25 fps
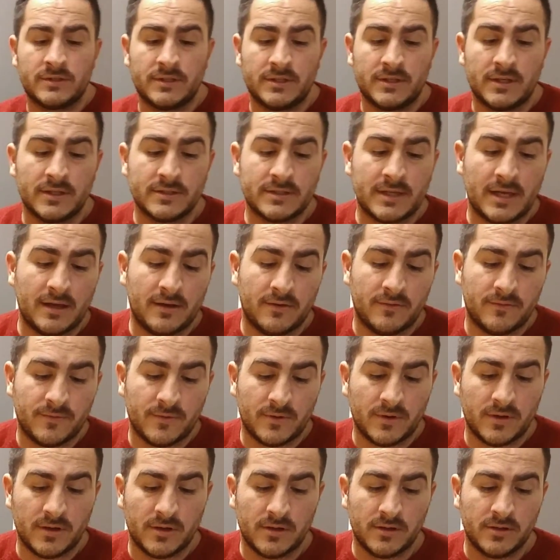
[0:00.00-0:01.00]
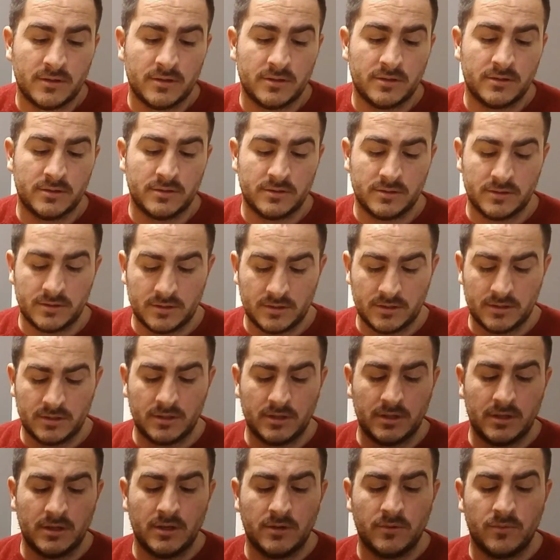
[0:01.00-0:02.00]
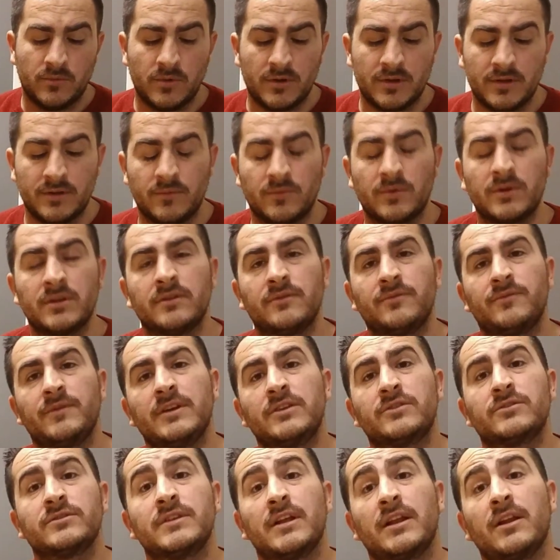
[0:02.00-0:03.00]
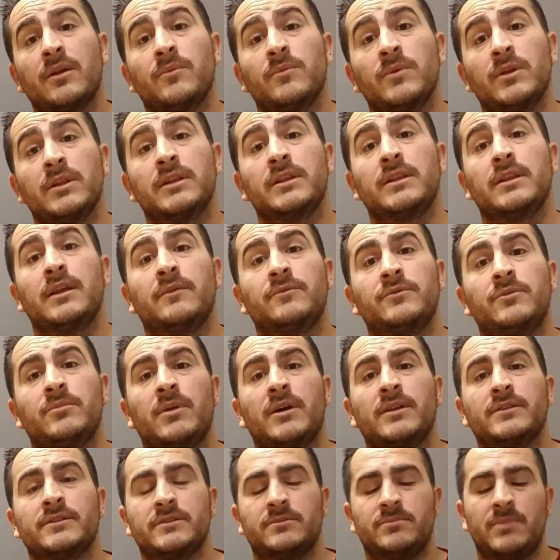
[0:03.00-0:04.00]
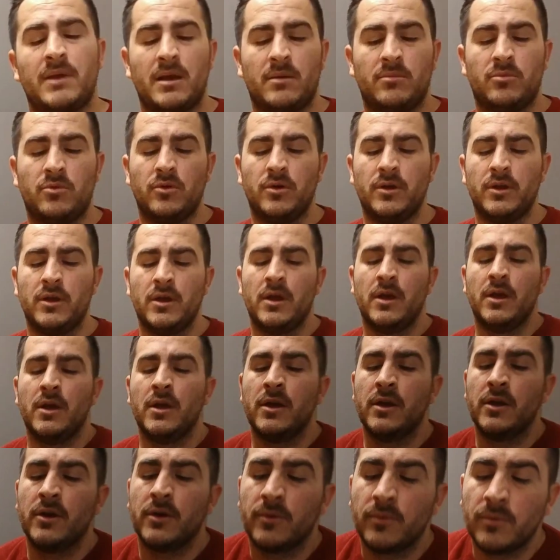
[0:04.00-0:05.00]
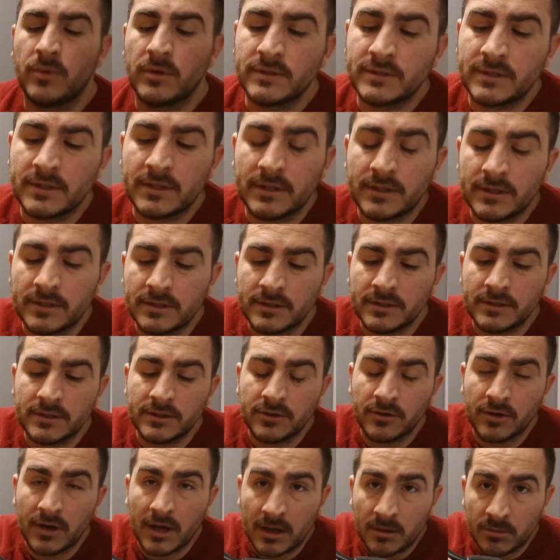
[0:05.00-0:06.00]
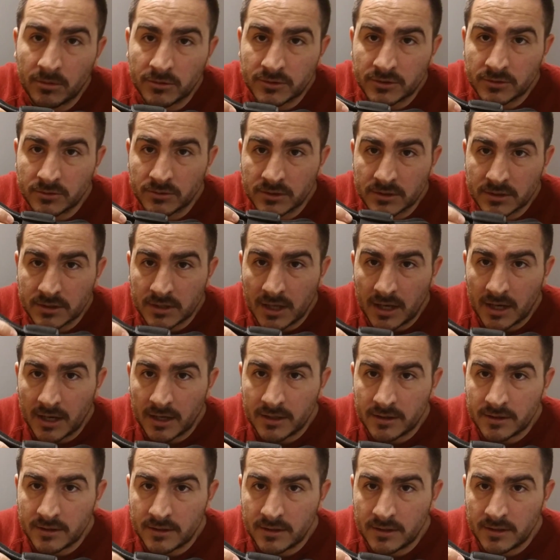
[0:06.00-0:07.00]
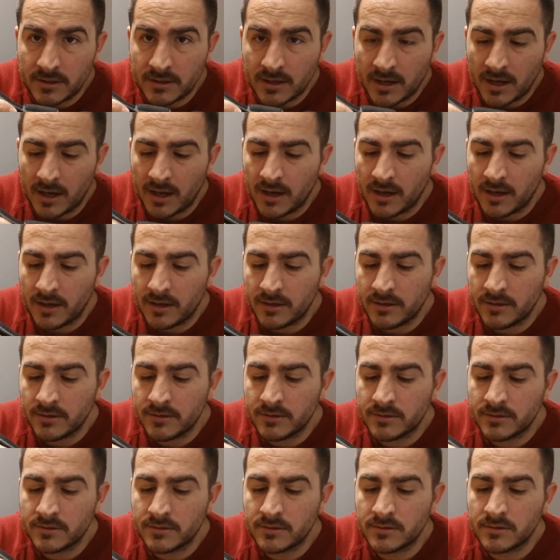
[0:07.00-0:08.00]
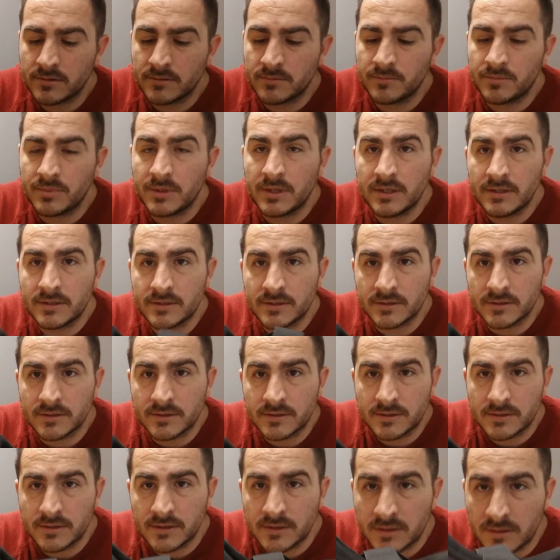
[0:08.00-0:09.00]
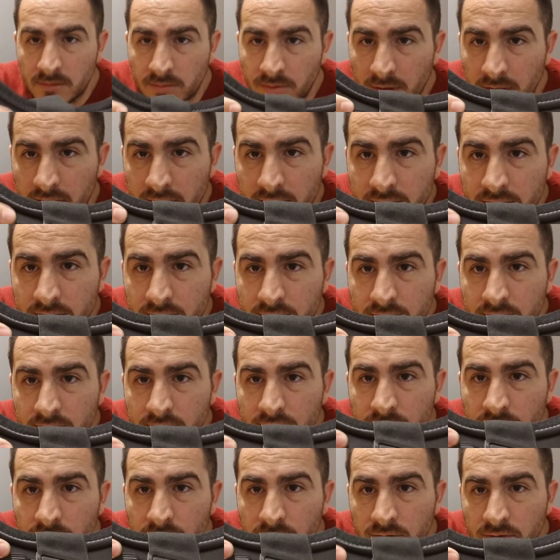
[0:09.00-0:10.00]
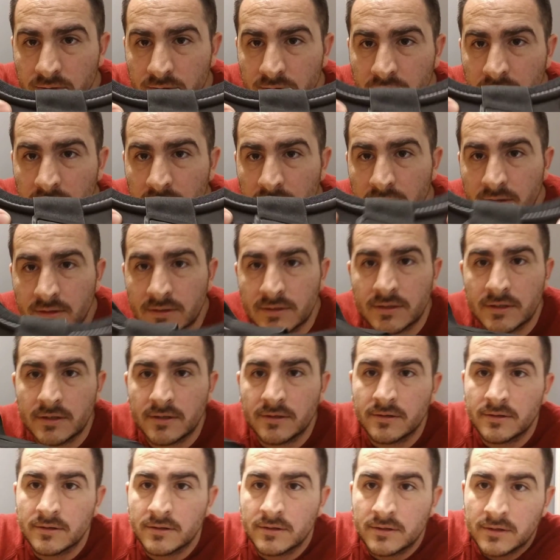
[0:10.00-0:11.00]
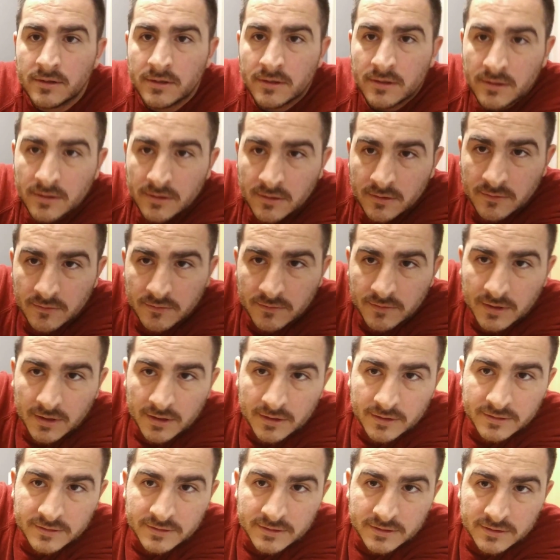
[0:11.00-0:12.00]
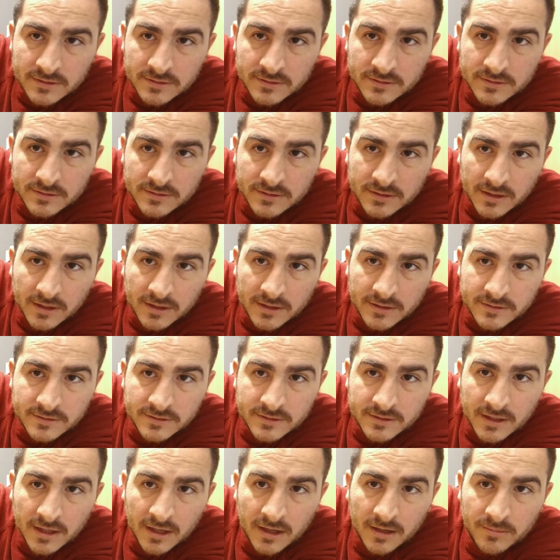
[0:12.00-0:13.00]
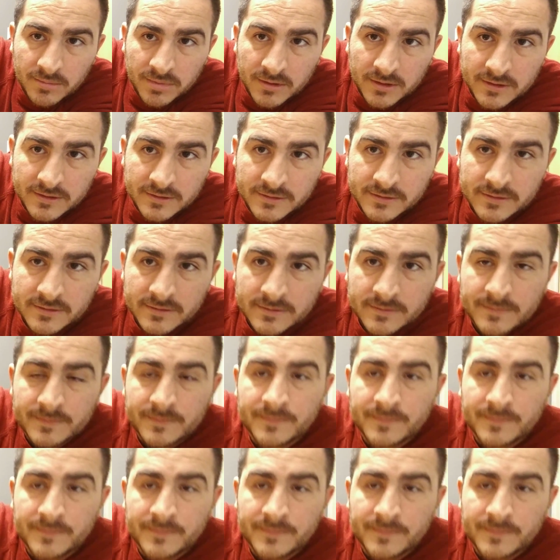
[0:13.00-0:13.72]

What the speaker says: It does have one of the features that I really loved about this bad boy was you're able to slide the eye pieces into place using this here. You kind of see it slides the eye place.